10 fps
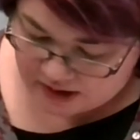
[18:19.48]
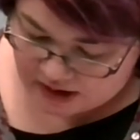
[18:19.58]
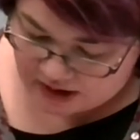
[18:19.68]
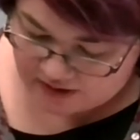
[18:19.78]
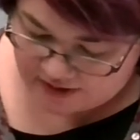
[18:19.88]

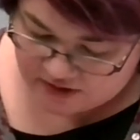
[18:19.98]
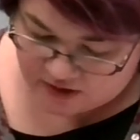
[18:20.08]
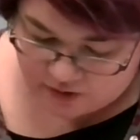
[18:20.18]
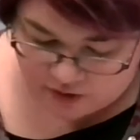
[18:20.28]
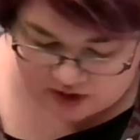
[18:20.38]
And I like to
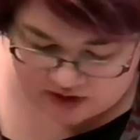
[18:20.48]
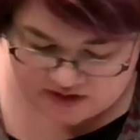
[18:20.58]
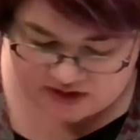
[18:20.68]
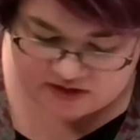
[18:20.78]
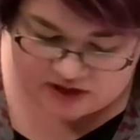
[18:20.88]
go across
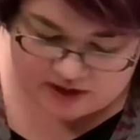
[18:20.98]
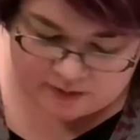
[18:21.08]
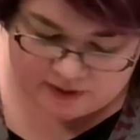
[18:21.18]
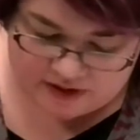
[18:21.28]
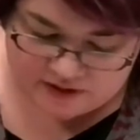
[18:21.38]
the
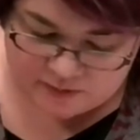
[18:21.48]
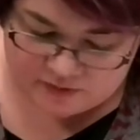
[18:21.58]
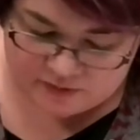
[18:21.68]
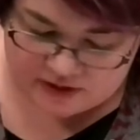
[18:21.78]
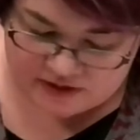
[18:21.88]
entire page
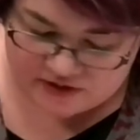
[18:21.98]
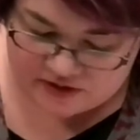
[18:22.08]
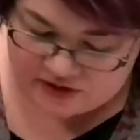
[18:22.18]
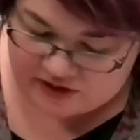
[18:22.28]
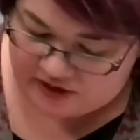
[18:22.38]
before I
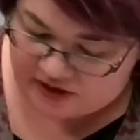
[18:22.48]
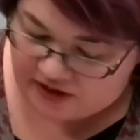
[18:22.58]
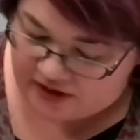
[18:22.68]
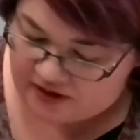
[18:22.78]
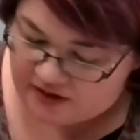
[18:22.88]
start
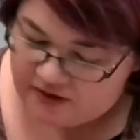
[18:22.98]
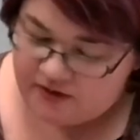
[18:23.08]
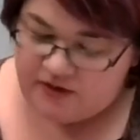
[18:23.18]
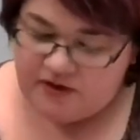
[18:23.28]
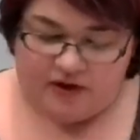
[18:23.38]
again
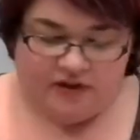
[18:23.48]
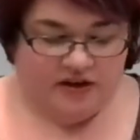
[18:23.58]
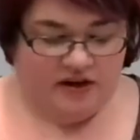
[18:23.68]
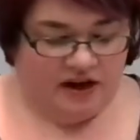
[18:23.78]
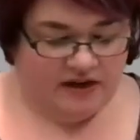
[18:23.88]
on
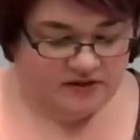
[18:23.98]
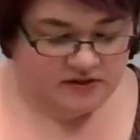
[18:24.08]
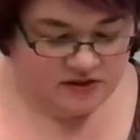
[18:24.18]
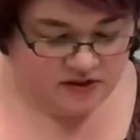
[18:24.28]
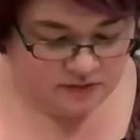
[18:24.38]
the
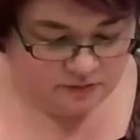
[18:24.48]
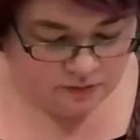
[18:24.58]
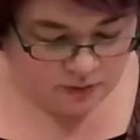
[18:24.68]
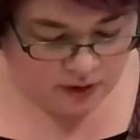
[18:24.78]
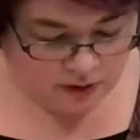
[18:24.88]
next
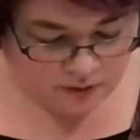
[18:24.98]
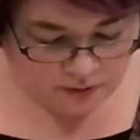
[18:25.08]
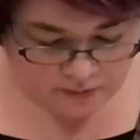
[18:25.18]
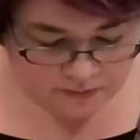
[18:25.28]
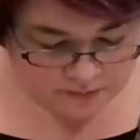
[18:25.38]
row.